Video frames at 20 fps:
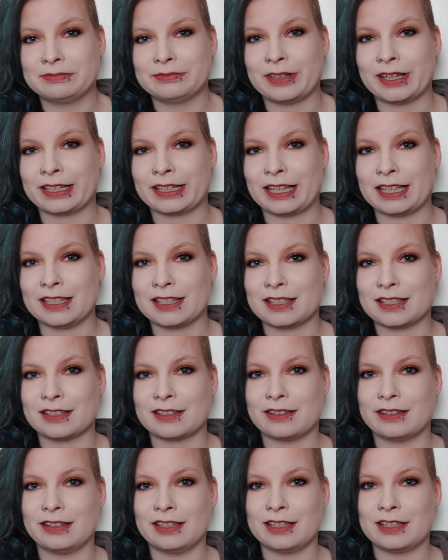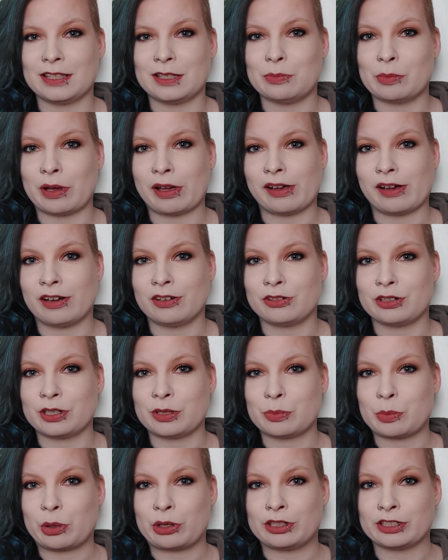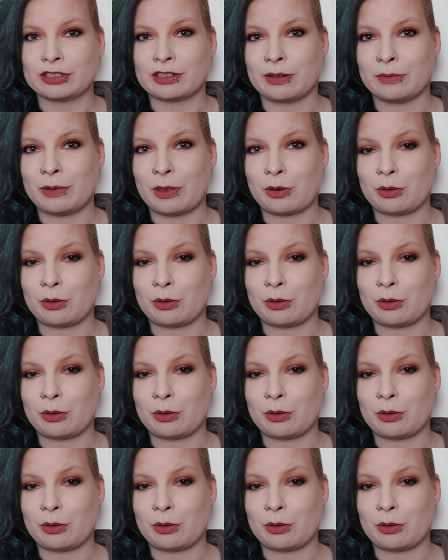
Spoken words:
I guess this is my Irish part coming